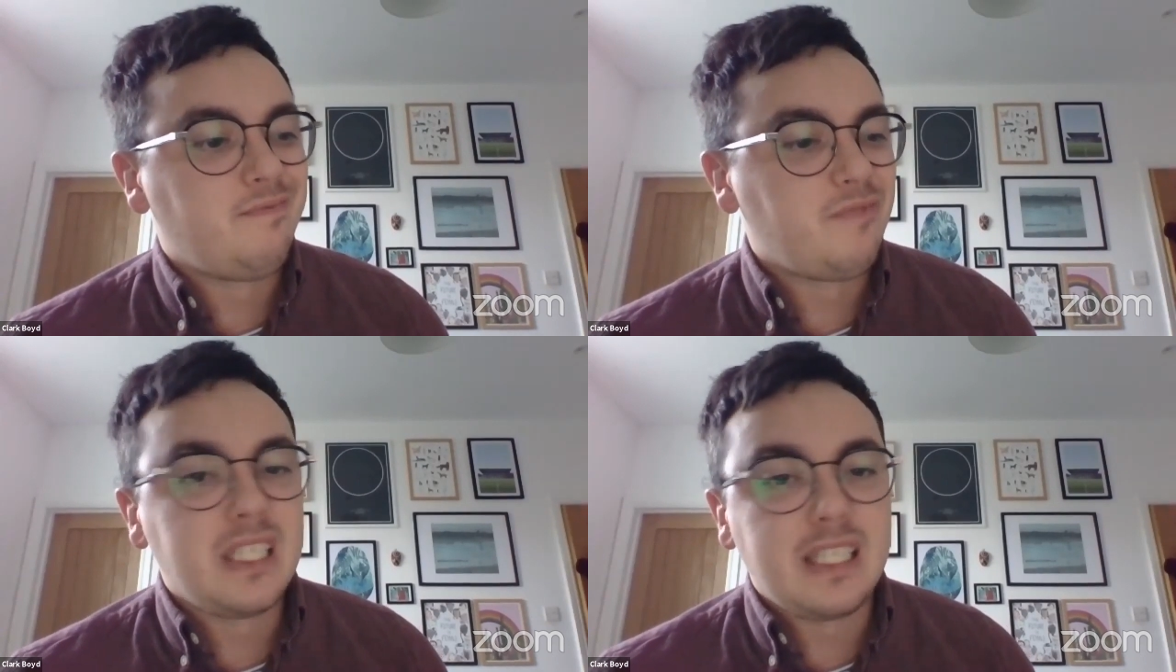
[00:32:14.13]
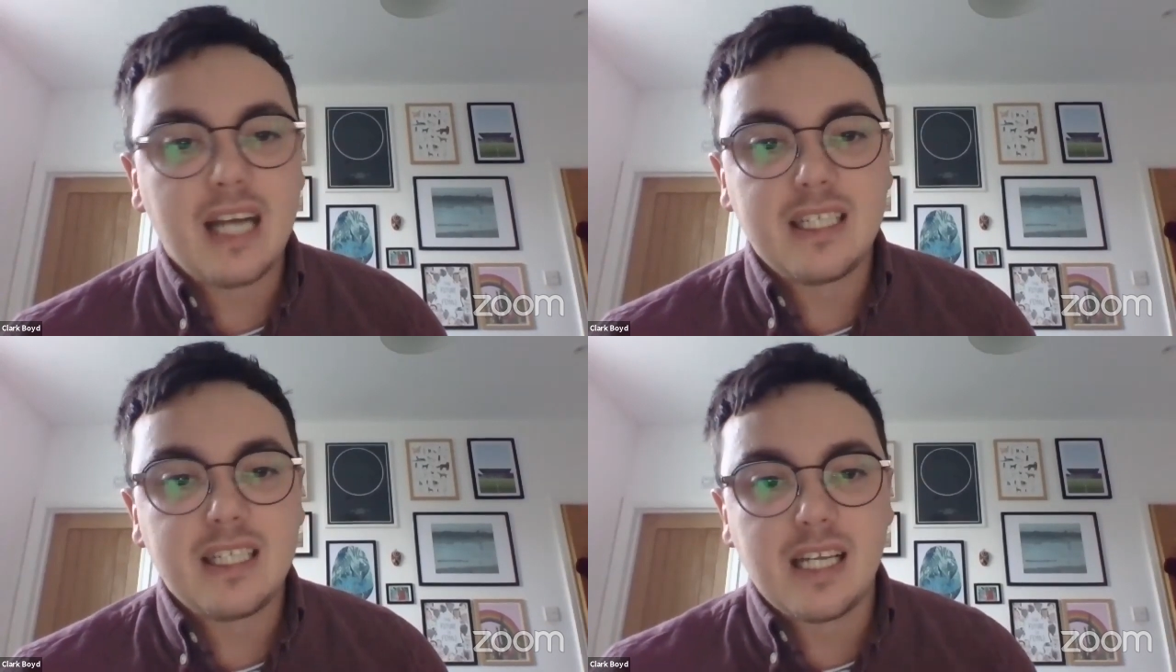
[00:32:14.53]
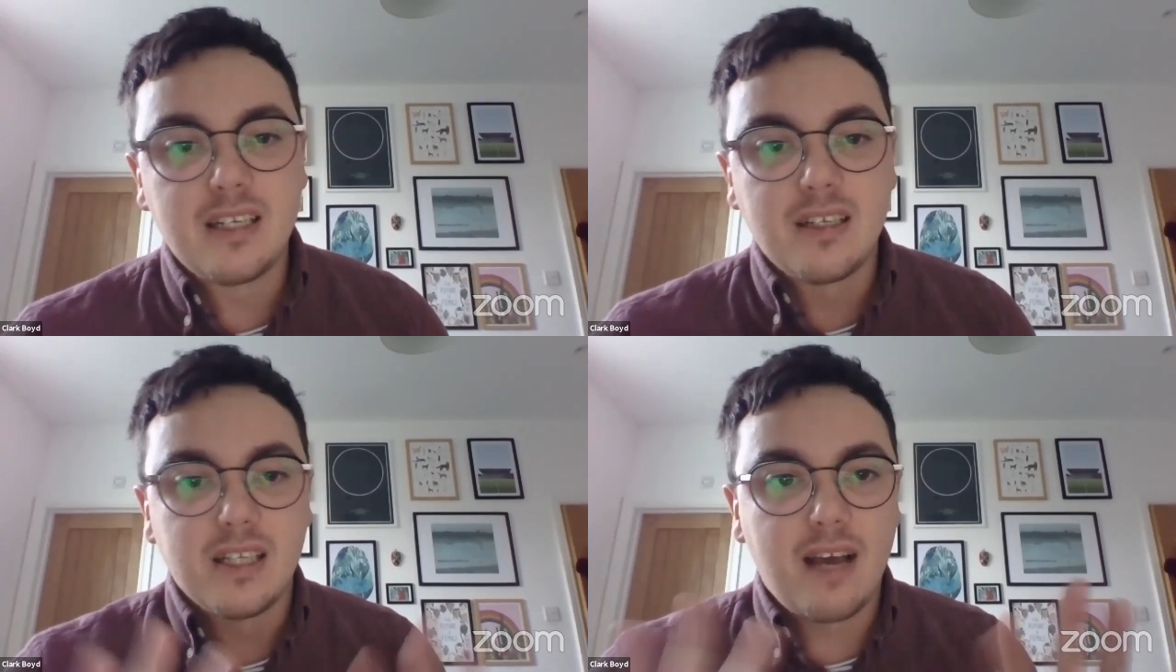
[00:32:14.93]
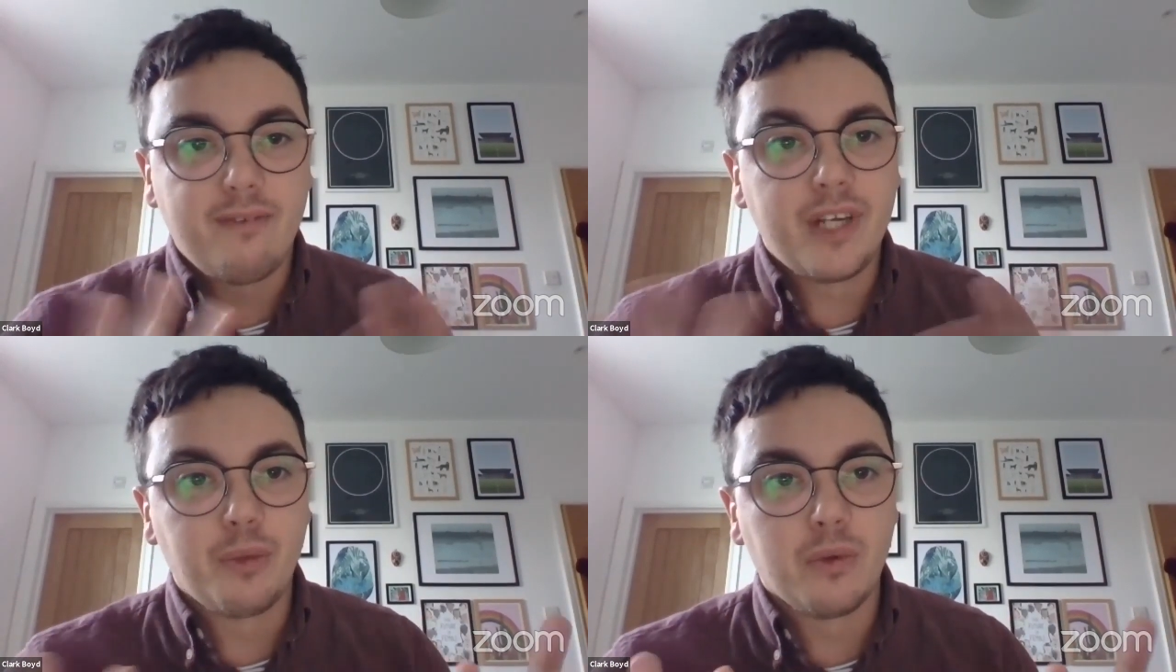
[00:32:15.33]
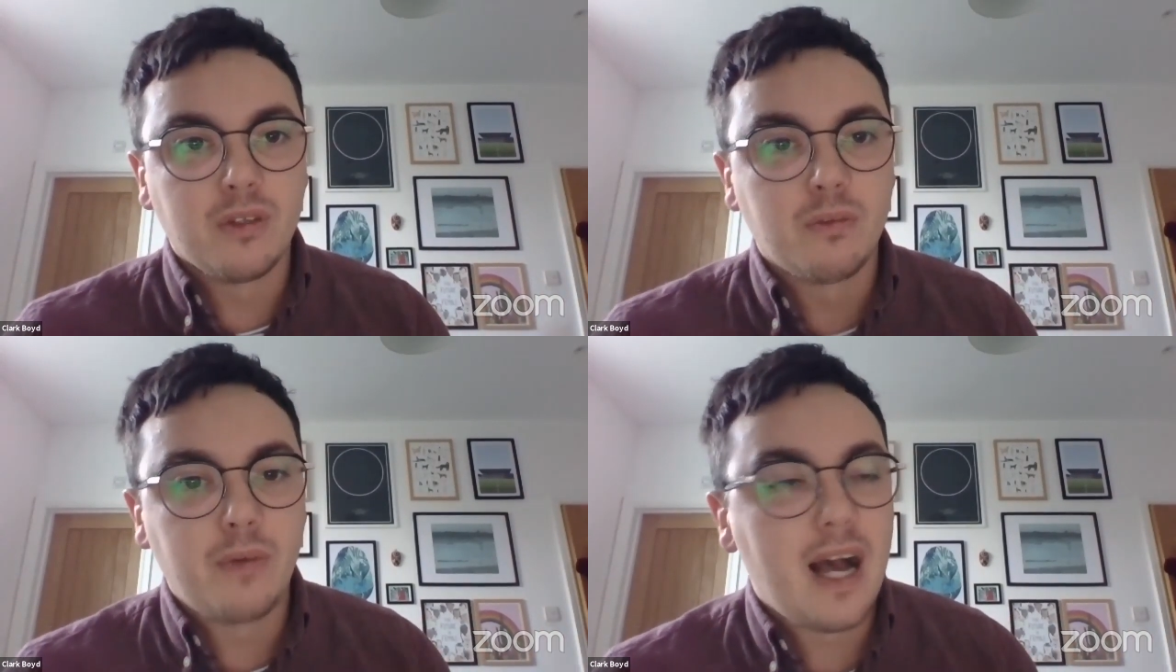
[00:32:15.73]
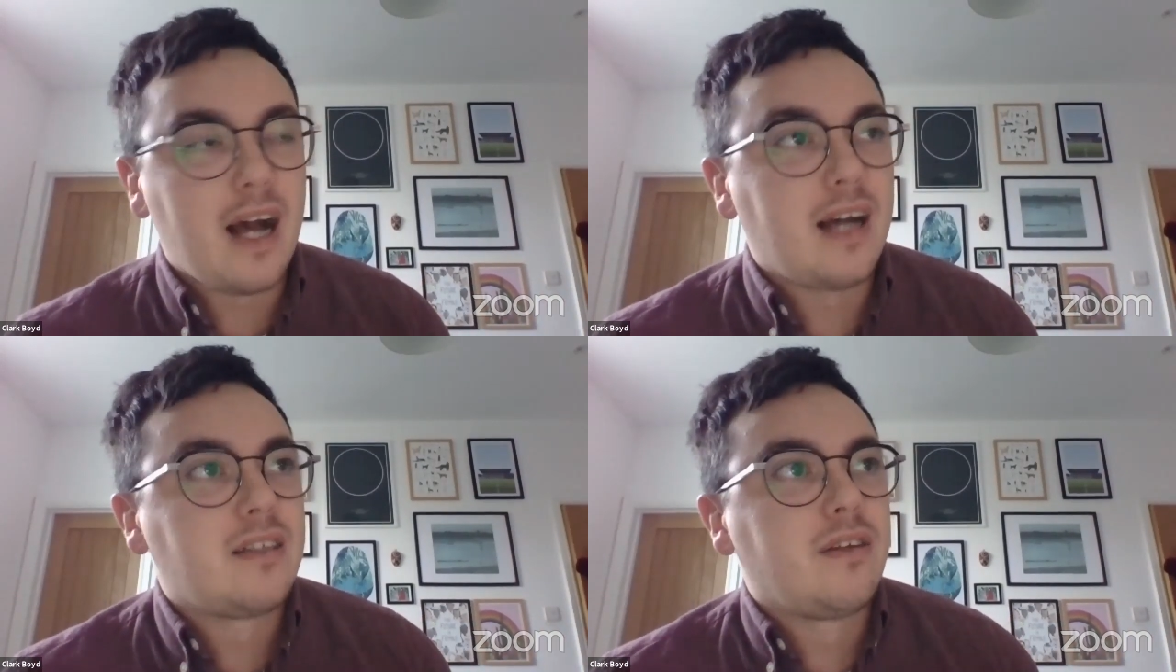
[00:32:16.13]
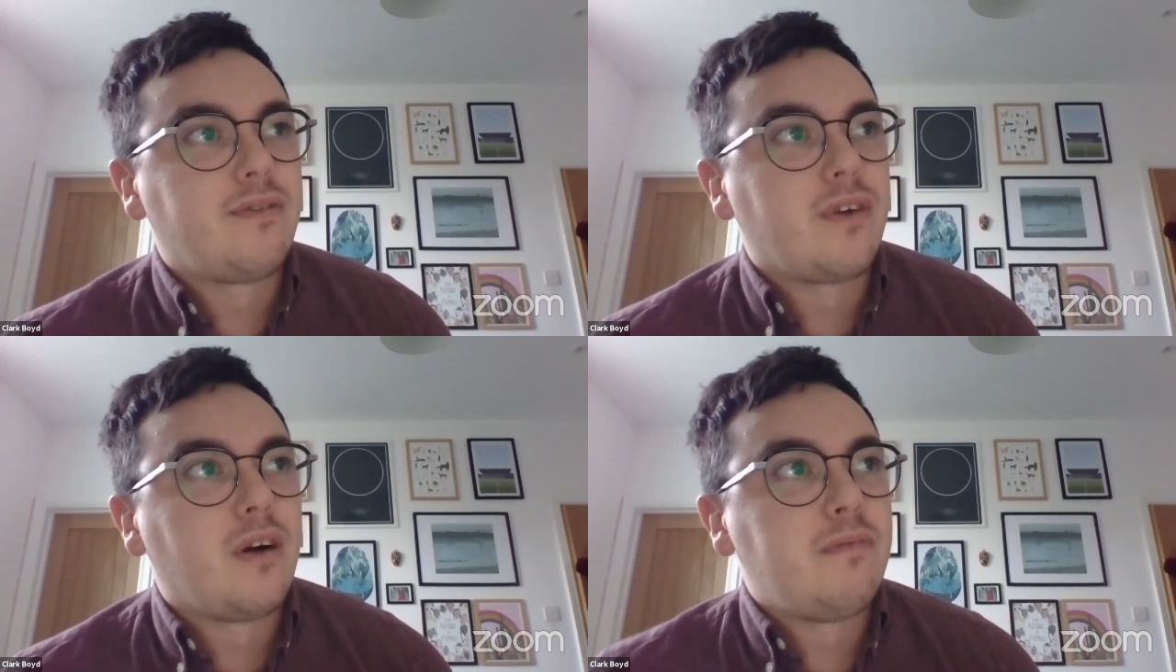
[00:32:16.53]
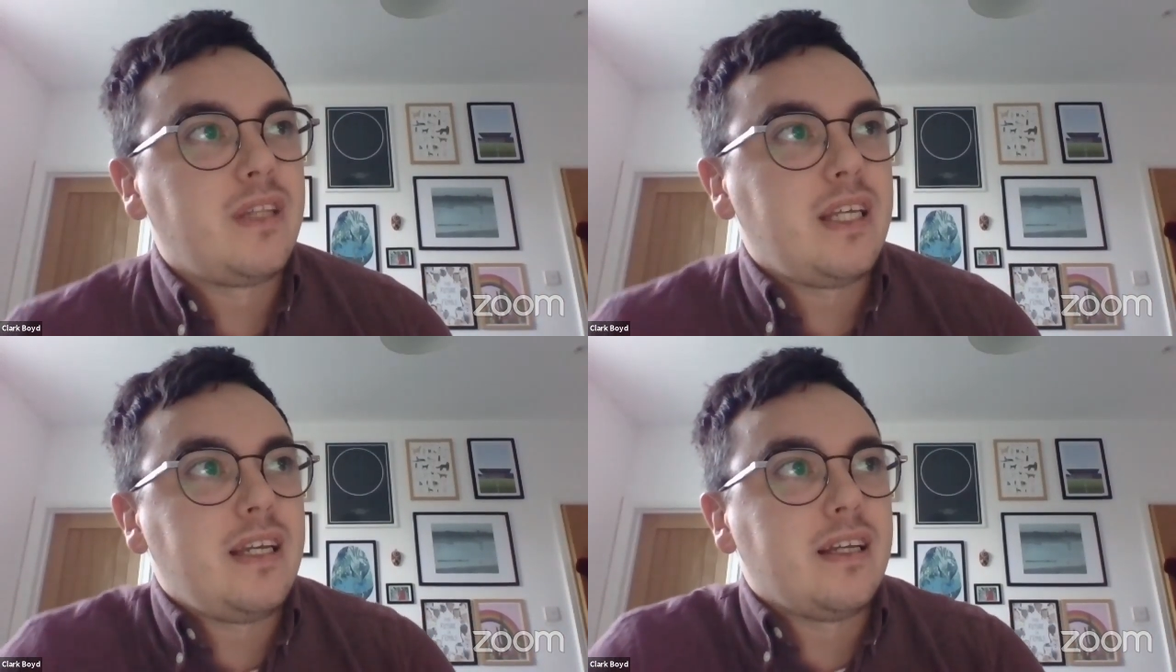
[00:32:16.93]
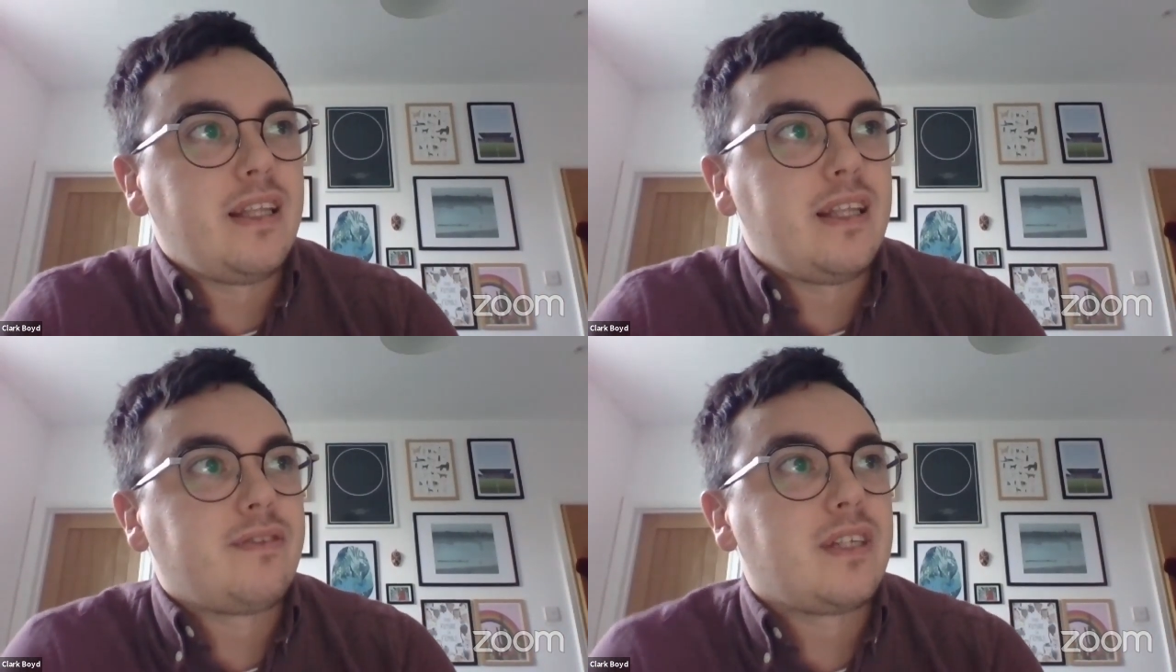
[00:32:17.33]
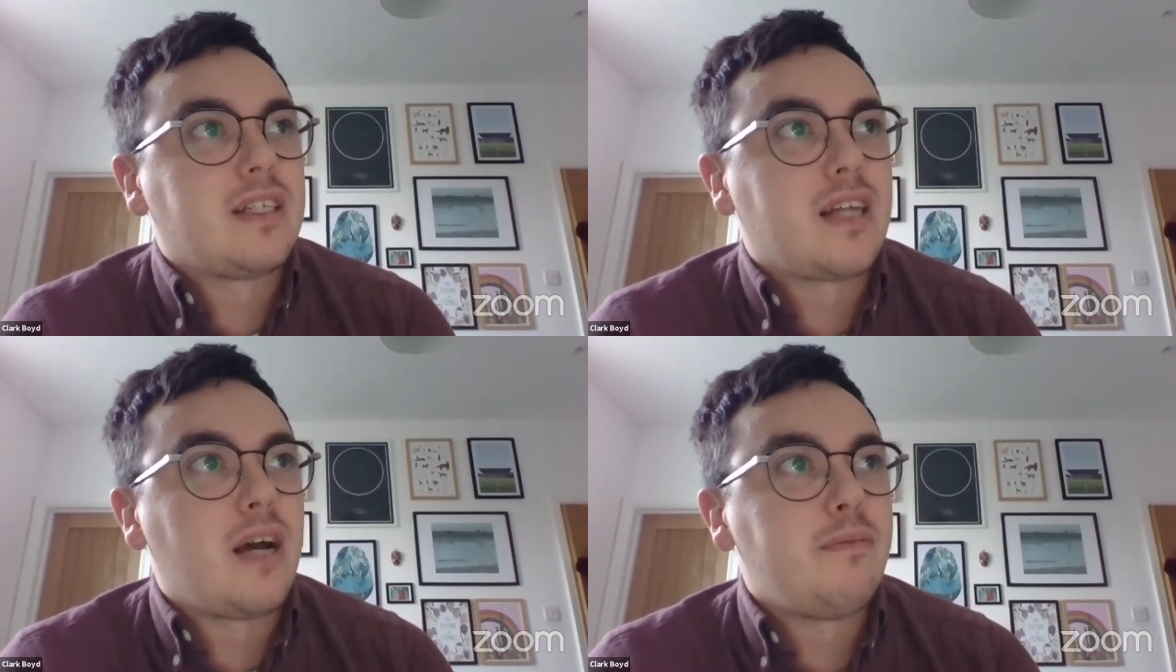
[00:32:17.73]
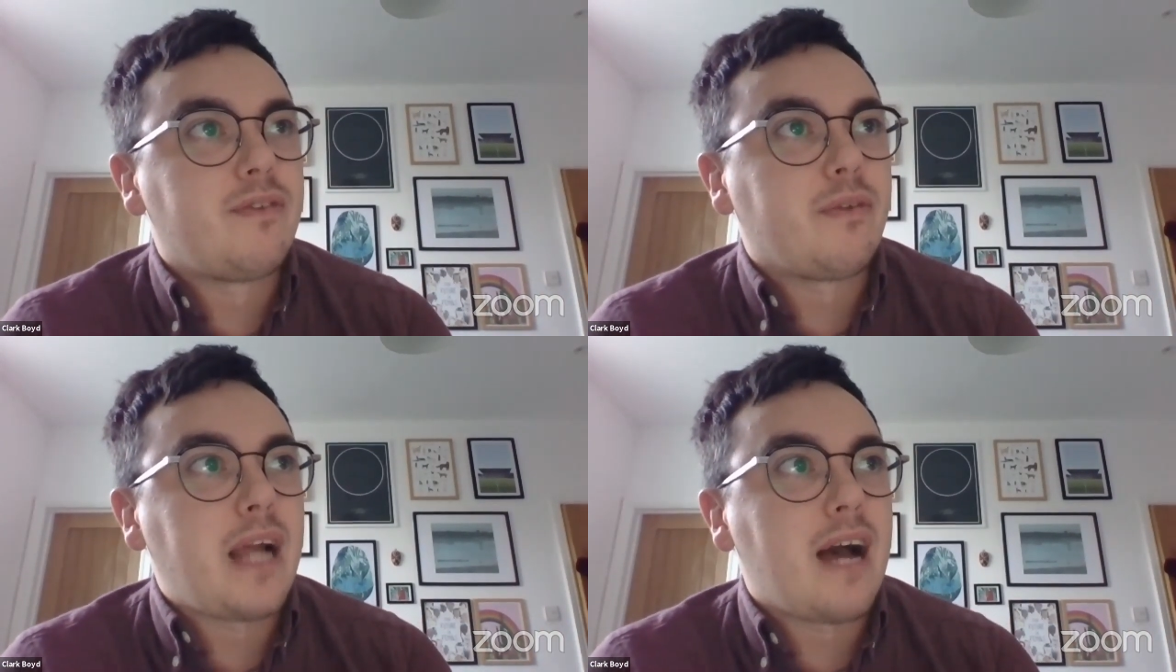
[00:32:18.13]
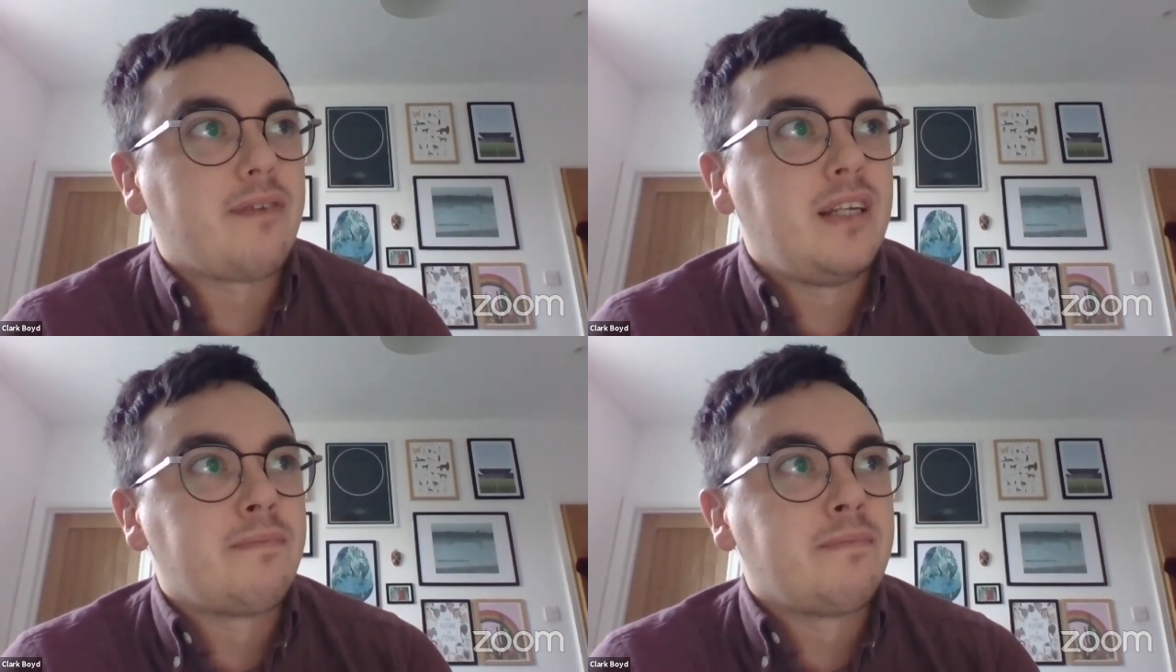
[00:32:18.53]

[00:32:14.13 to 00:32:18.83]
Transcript: Really ties into that visual we had from the lift assignment from Gavin.